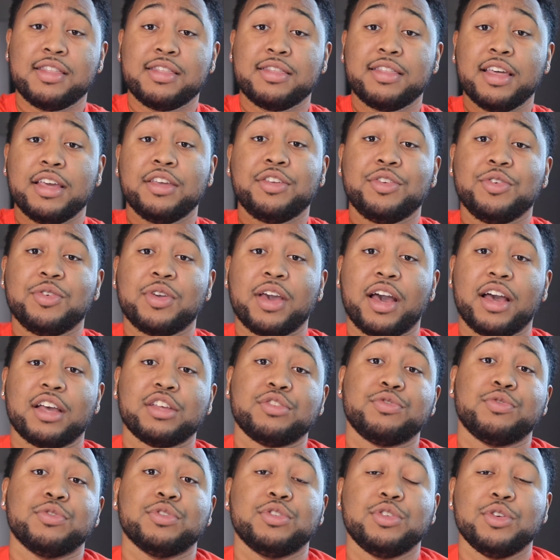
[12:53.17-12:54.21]
Thank you
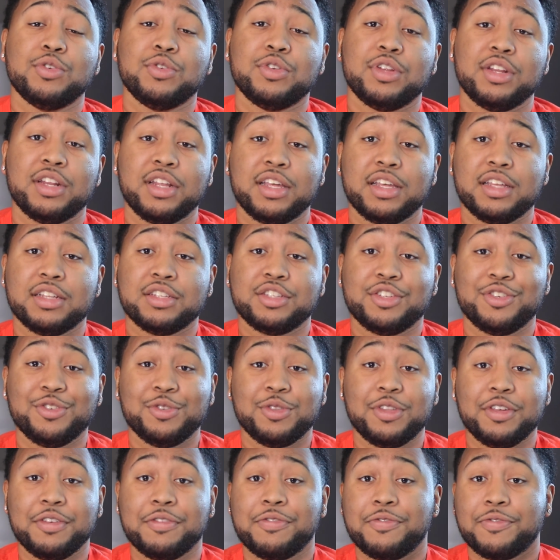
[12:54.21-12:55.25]
guys for tuning in to
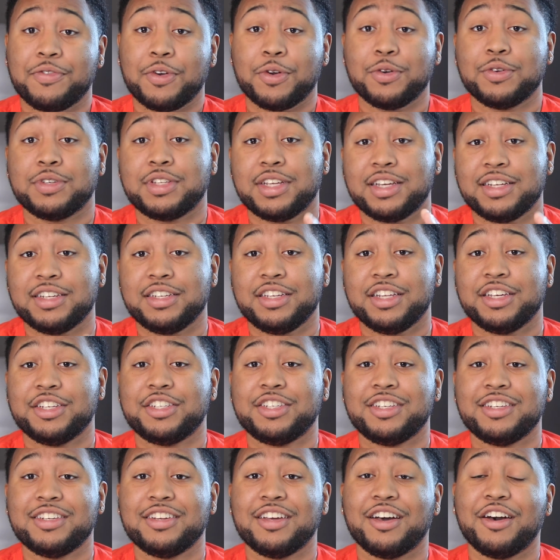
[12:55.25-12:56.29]
the first
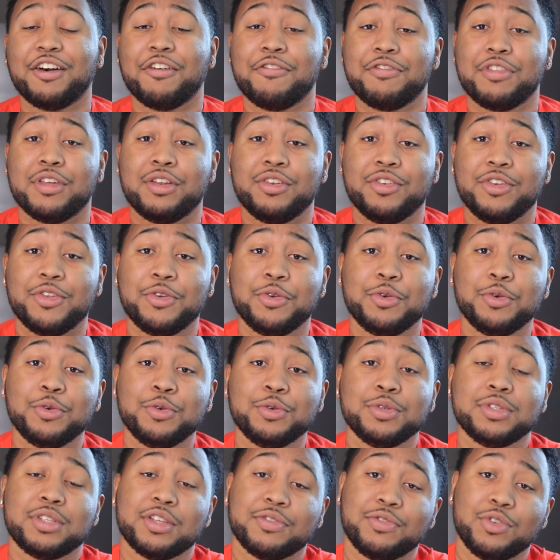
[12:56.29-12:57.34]
edition of the news.